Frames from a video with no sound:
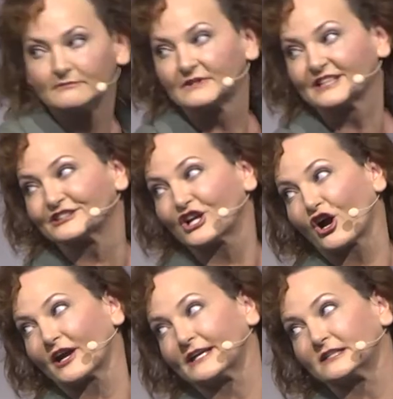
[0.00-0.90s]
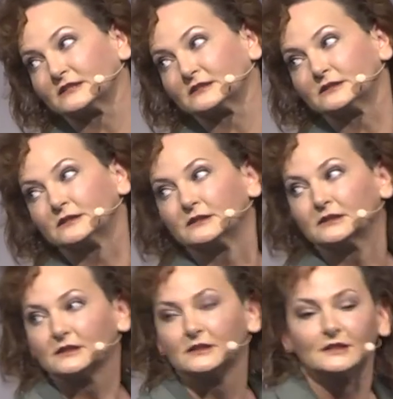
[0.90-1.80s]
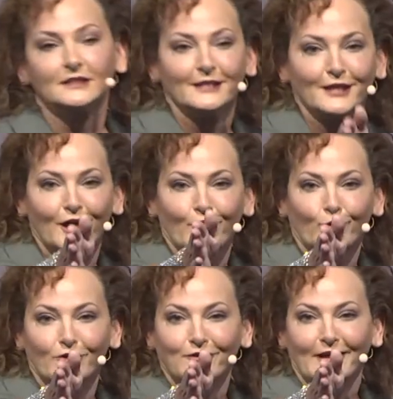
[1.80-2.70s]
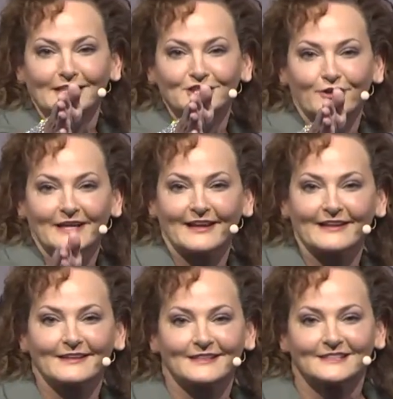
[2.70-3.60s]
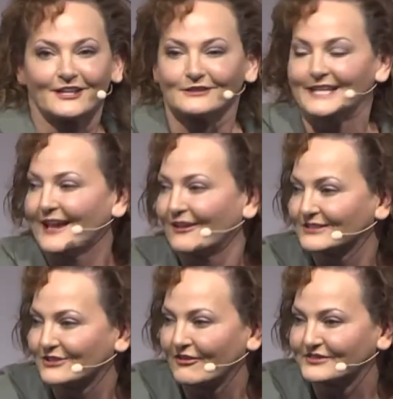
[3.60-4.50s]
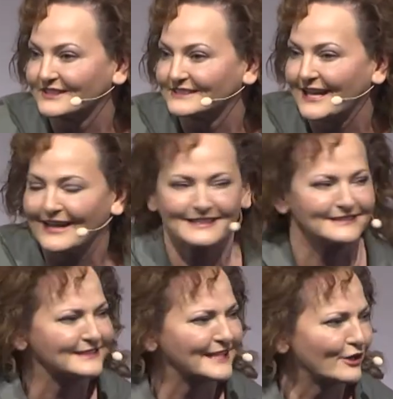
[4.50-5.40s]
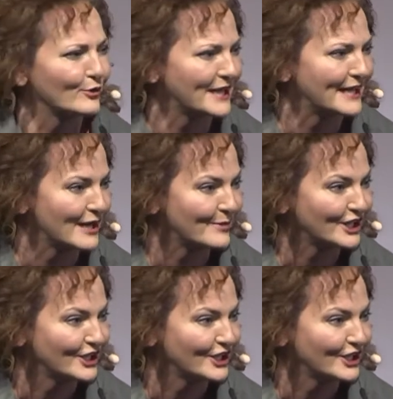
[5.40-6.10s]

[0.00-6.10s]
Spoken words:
Sorry. We're flying straight like this, and our tail is off to the side. Is this aerodynamic?